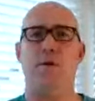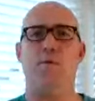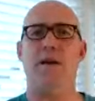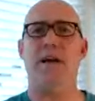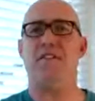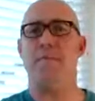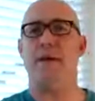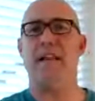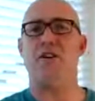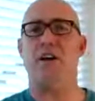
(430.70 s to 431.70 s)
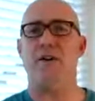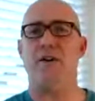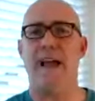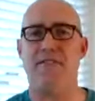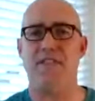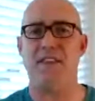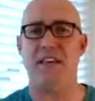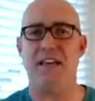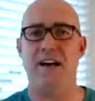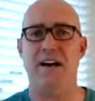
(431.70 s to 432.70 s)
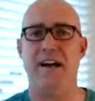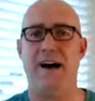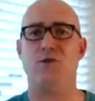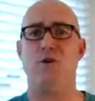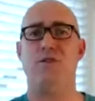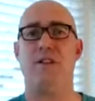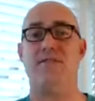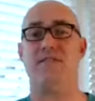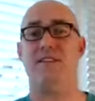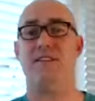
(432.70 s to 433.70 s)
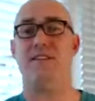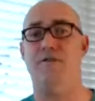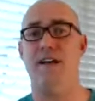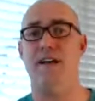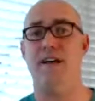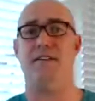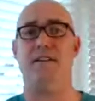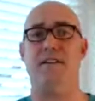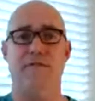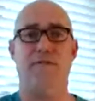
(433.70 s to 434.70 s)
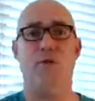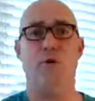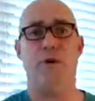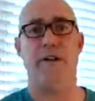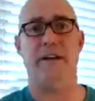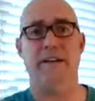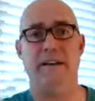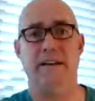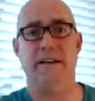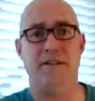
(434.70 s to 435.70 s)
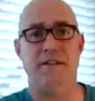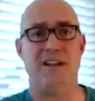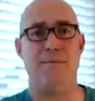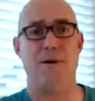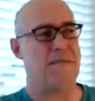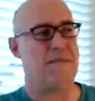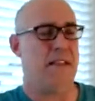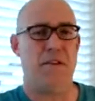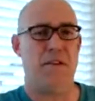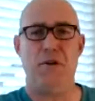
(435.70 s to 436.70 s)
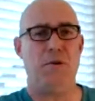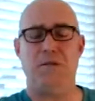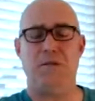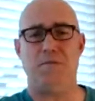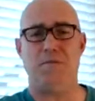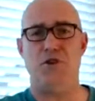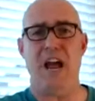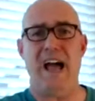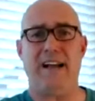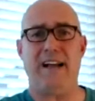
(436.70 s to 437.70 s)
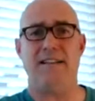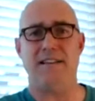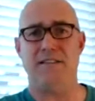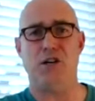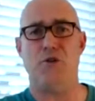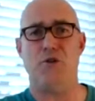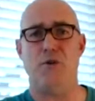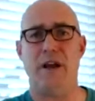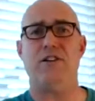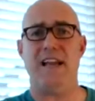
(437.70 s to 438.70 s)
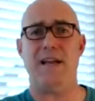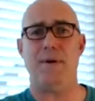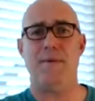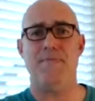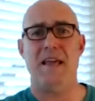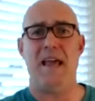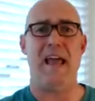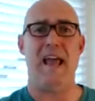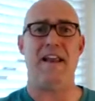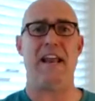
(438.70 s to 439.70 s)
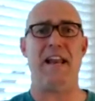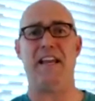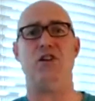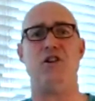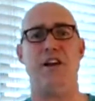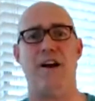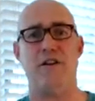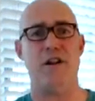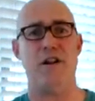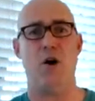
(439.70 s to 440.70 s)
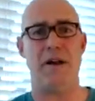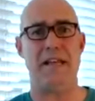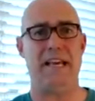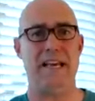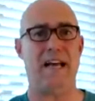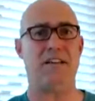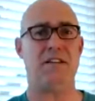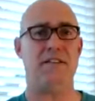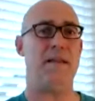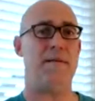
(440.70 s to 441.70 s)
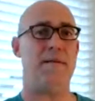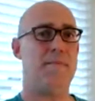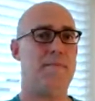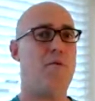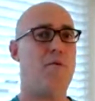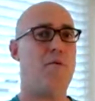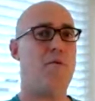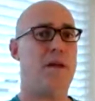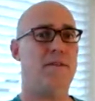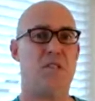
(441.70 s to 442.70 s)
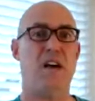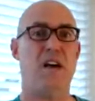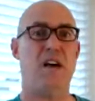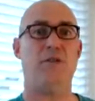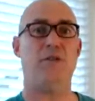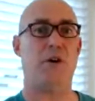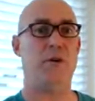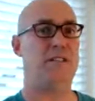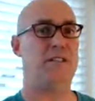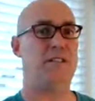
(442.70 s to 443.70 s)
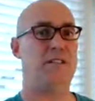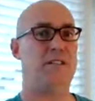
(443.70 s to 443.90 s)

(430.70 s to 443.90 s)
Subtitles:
we got to meet each other at the Outsourced Lifestyle event in Florida this summer. The dude's jacked. He's in great shape. And he shared, you know what? He got to that moment several years ago. He